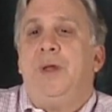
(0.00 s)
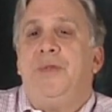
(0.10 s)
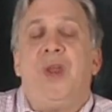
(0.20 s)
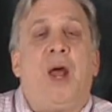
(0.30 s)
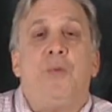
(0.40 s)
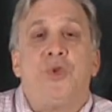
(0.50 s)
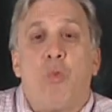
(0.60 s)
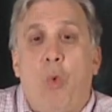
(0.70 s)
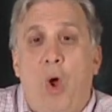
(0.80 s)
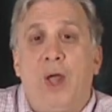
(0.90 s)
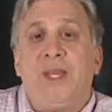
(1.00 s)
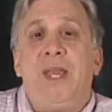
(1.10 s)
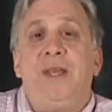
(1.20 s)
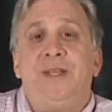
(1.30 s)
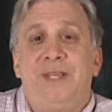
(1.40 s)
that I was
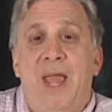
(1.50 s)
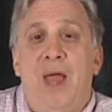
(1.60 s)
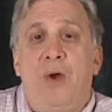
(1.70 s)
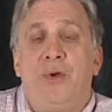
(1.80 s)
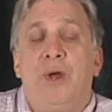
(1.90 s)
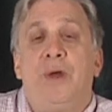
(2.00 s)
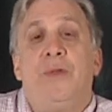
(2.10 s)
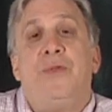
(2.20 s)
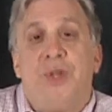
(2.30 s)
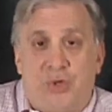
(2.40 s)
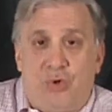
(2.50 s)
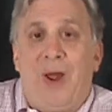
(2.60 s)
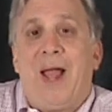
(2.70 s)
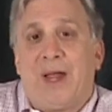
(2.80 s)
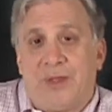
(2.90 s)
walking down the
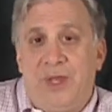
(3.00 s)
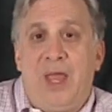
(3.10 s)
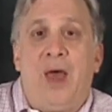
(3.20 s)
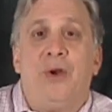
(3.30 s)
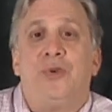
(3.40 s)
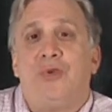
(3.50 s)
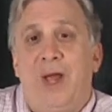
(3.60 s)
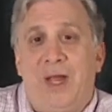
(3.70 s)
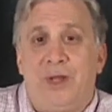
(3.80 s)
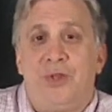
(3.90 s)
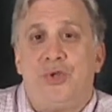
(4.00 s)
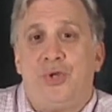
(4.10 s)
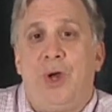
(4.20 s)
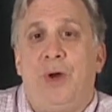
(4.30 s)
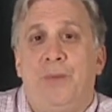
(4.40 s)
track, the outer track of the
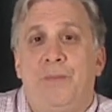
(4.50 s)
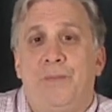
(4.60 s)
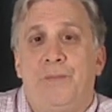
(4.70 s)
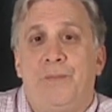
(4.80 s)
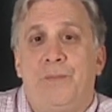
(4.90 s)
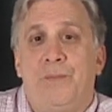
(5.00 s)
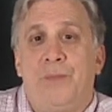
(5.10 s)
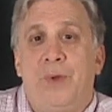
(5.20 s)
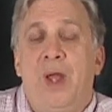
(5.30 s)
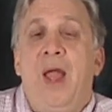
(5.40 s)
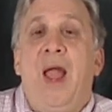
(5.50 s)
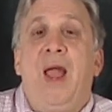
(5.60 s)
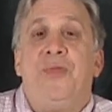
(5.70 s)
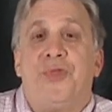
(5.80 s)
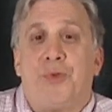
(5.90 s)
show,
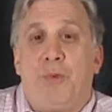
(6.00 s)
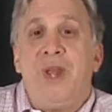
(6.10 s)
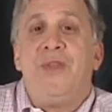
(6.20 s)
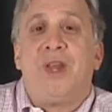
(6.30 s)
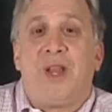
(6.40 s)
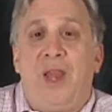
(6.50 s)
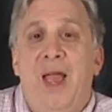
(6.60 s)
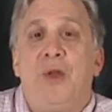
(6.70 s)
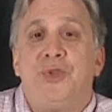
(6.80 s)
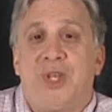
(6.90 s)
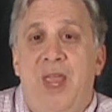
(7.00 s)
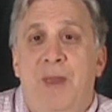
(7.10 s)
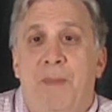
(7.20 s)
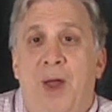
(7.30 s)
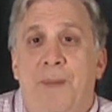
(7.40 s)
and three of the clowns
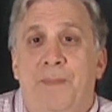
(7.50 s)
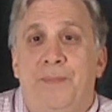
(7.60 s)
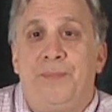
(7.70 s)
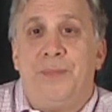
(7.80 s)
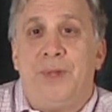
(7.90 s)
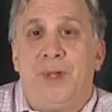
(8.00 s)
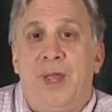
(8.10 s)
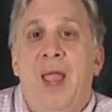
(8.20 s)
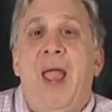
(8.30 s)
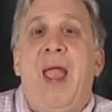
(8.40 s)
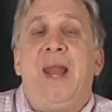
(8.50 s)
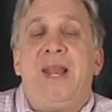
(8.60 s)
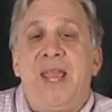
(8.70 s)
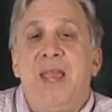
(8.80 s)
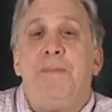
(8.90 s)
came up and
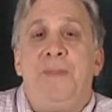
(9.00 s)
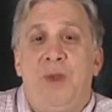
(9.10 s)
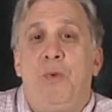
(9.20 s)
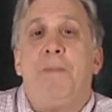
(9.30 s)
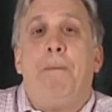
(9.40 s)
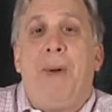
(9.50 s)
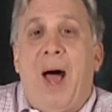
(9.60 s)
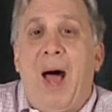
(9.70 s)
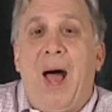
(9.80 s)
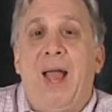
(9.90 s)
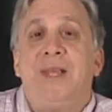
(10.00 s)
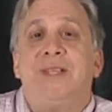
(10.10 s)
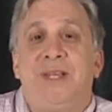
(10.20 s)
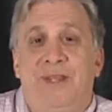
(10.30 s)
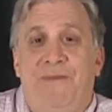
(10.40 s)
hit me with
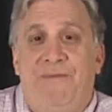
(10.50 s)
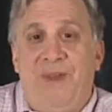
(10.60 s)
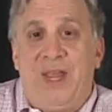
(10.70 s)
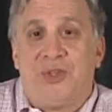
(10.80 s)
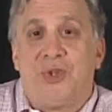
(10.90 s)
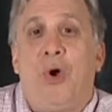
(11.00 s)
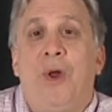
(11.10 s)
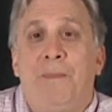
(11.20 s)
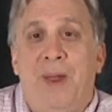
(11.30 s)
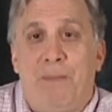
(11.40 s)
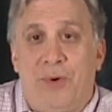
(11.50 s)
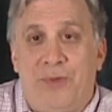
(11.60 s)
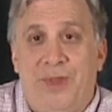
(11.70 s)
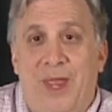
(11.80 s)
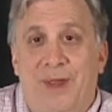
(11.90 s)
pies in the face on my
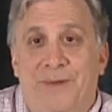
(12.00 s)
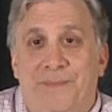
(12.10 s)
birthday.